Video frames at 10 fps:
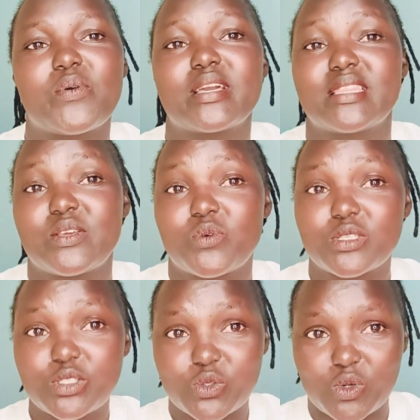where they
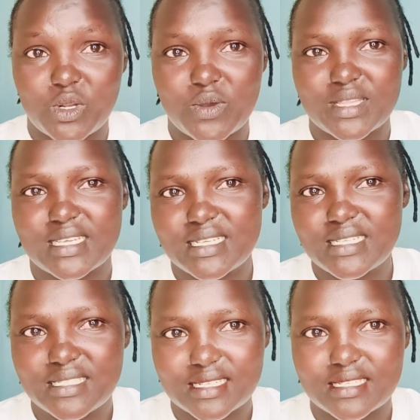want to lower the
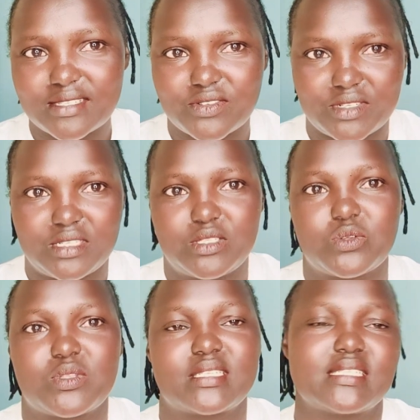interest rates
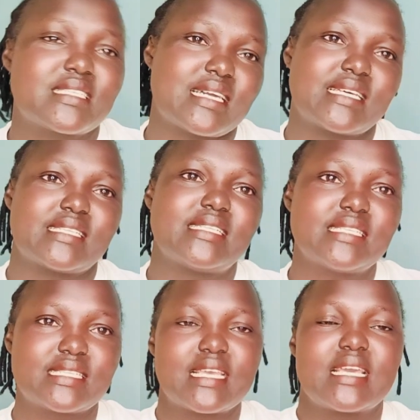so that it can at least